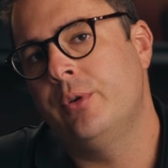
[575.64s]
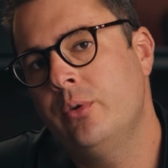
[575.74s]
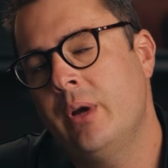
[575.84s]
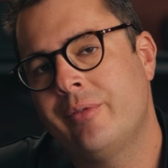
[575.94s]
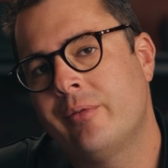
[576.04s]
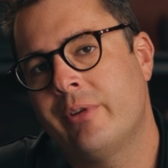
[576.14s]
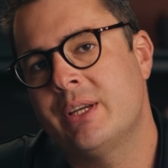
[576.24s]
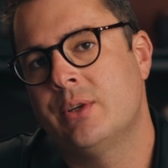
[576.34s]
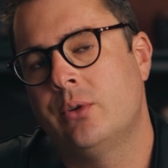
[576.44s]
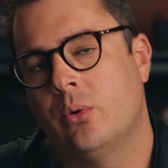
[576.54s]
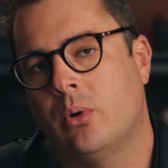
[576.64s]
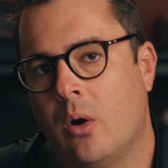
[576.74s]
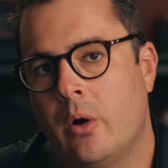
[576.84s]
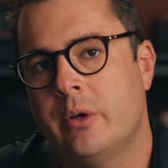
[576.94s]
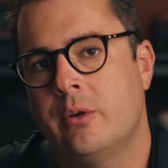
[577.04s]
you have invested your
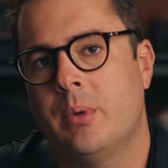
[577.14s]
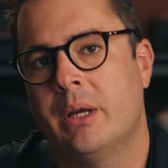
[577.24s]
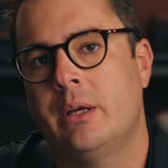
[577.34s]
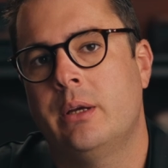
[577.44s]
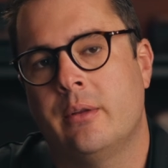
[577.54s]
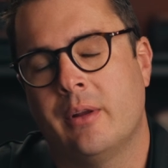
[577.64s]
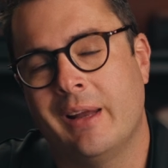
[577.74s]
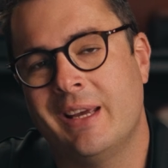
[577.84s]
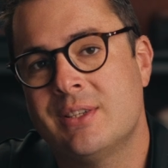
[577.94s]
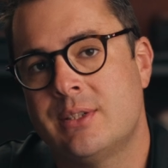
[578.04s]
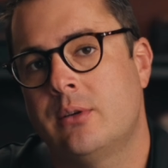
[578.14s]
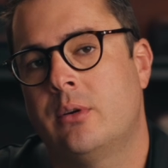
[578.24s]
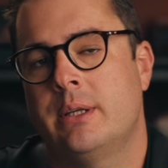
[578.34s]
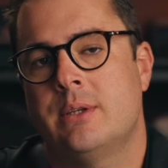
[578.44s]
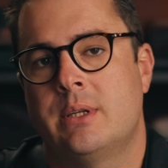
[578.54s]
hard-earned money in the latest and
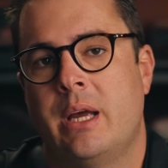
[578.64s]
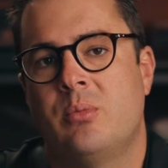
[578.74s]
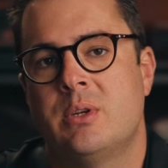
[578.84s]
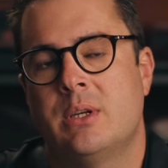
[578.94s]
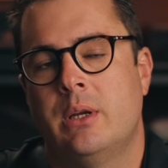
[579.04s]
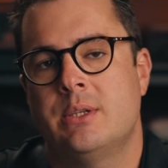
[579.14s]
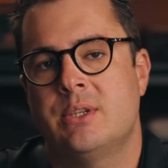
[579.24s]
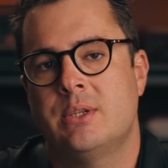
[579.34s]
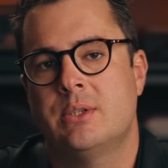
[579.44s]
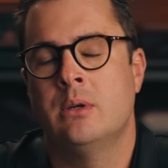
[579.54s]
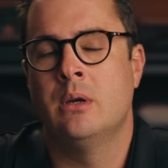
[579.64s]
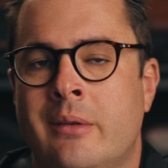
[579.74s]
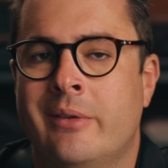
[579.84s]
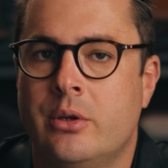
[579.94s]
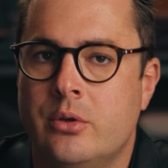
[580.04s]
greatest cameras and lenses,
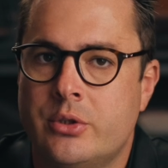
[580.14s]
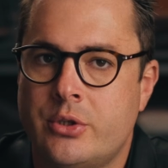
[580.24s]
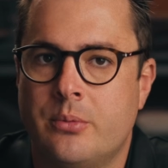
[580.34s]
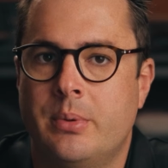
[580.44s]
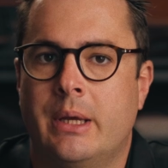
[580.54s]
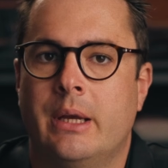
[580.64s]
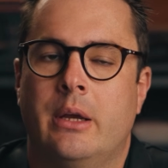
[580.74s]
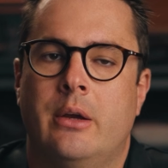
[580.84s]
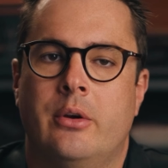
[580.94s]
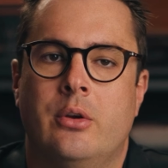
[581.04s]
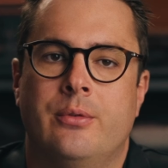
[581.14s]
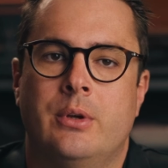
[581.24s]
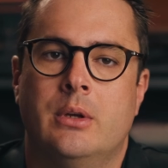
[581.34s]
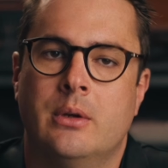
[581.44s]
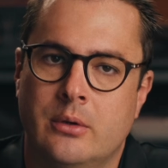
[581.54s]
then you should be getting Air
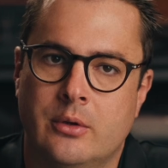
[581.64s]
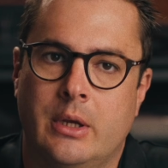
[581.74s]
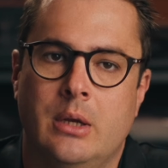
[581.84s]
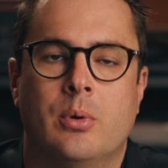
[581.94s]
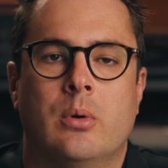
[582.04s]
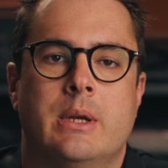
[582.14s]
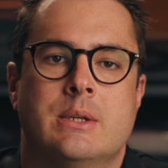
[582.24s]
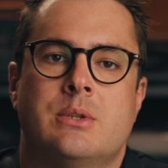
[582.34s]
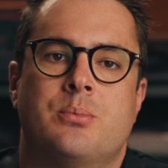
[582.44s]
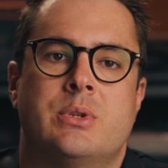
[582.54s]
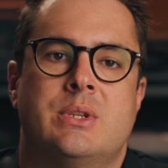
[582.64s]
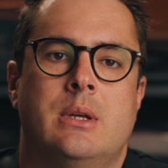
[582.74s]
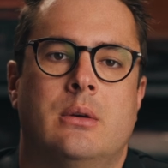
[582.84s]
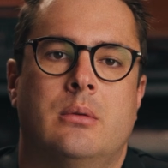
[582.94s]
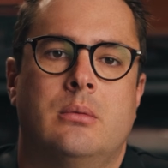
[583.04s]
UV to keep your lenses pristine.